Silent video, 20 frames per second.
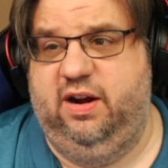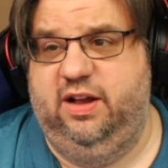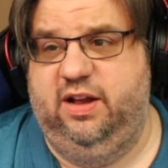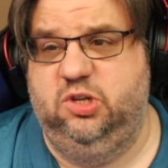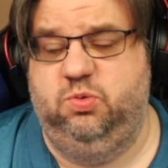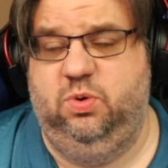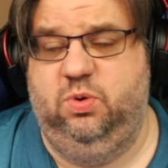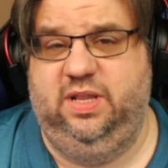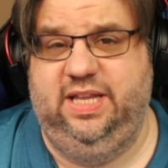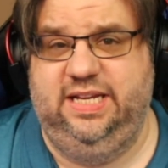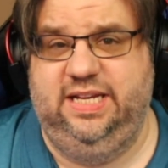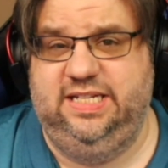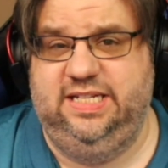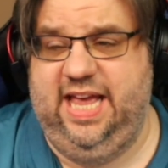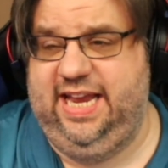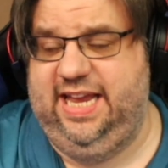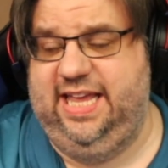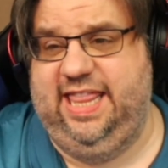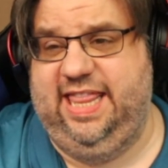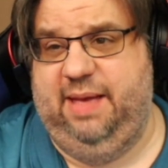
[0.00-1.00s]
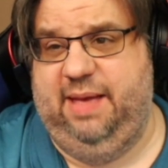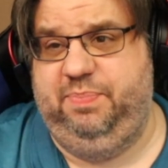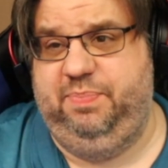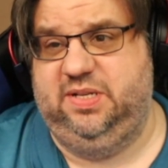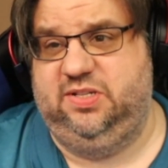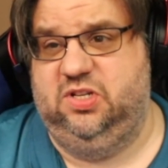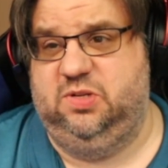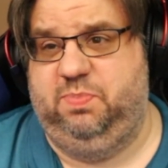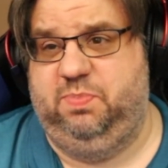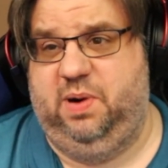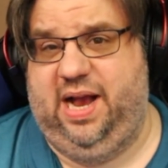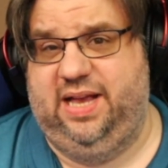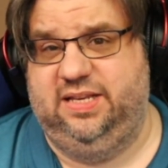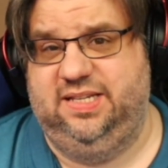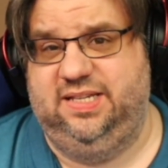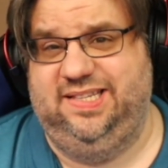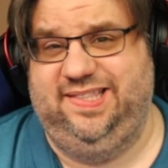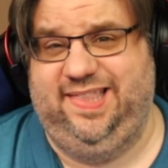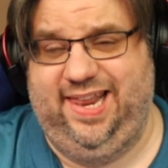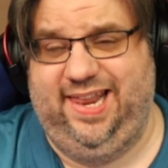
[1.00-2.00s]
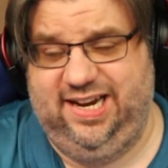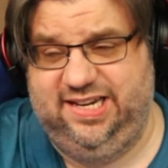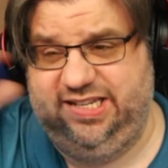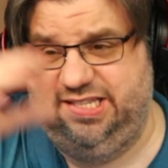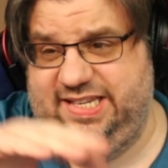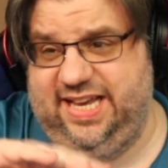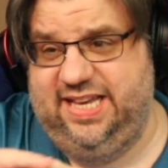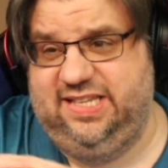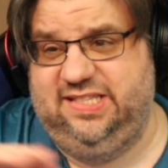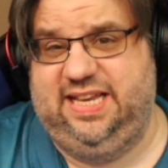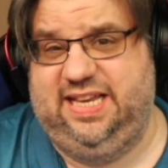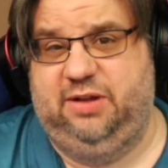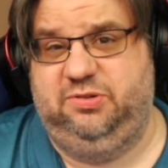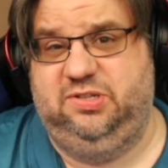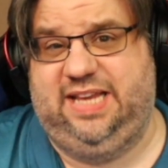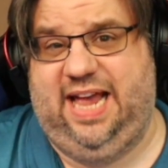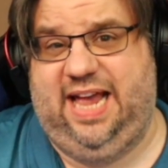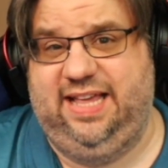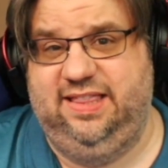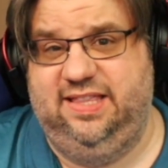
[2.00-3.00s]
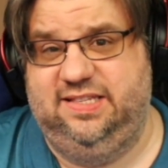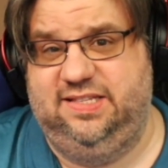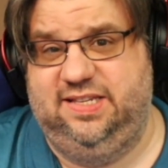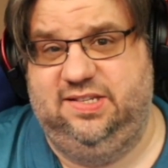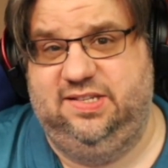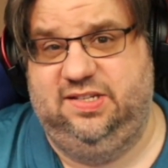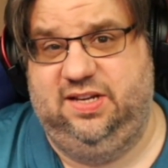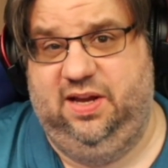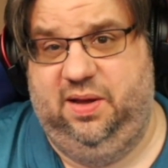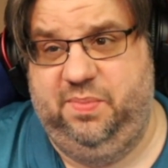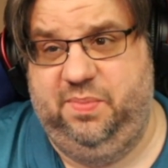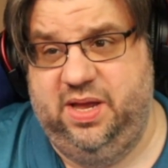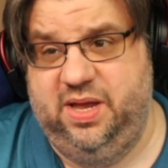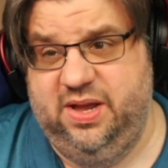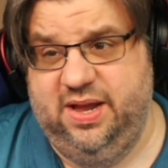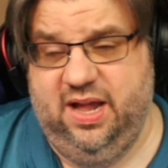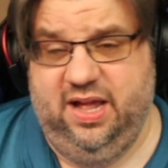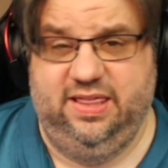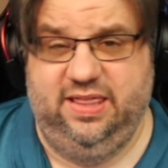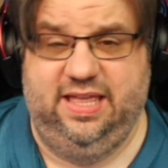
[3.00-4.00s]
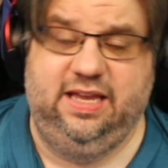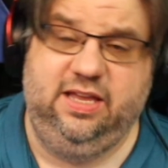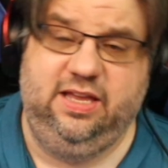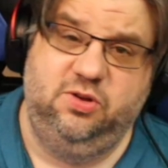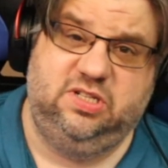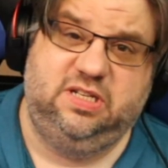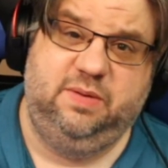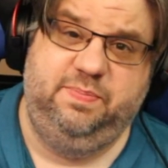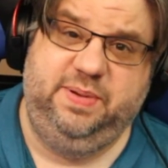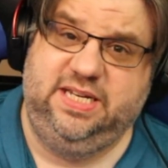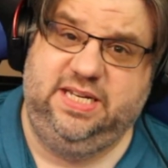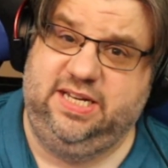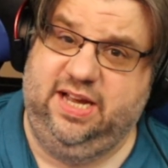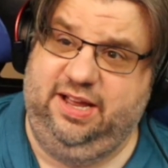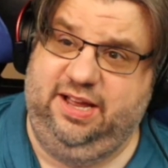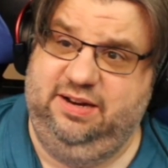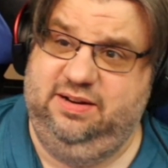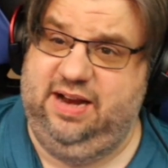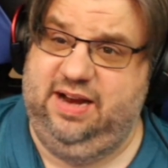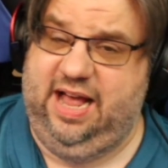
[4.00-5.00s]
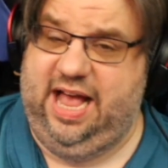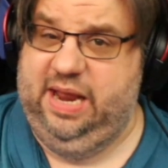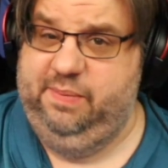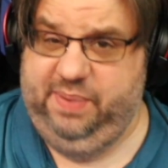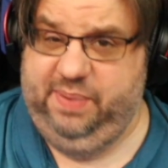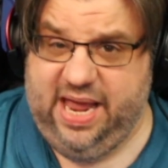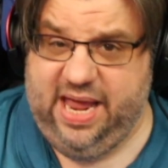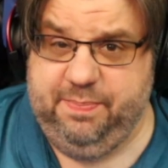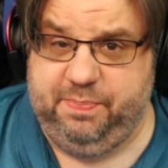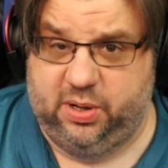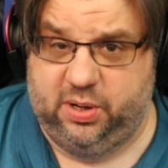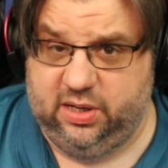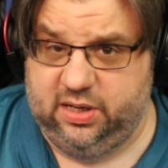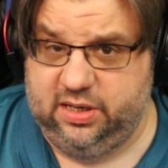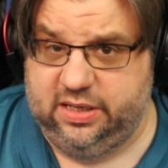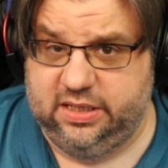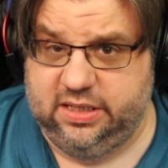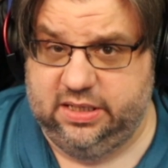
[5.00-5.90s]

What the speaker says: is really taking that business process that exists outside the system that used to be done on paper,